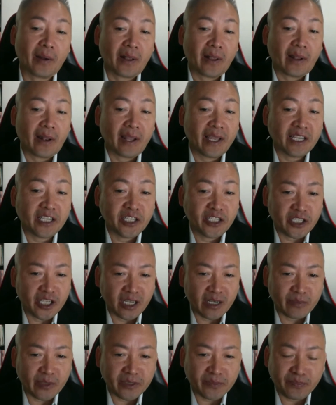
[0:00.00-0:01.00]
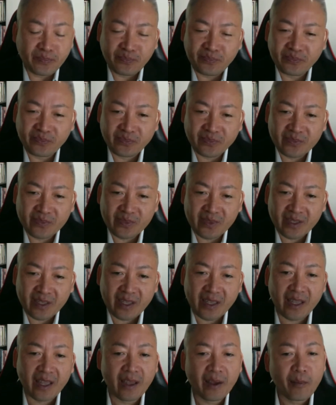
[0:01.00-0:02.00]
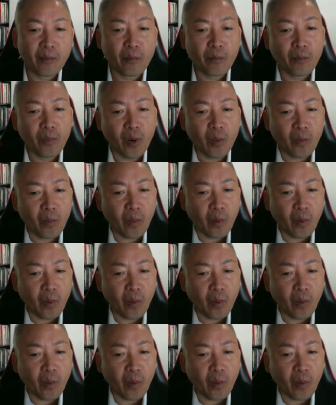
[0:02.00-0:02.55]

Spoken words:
Ladies and gentlemen, from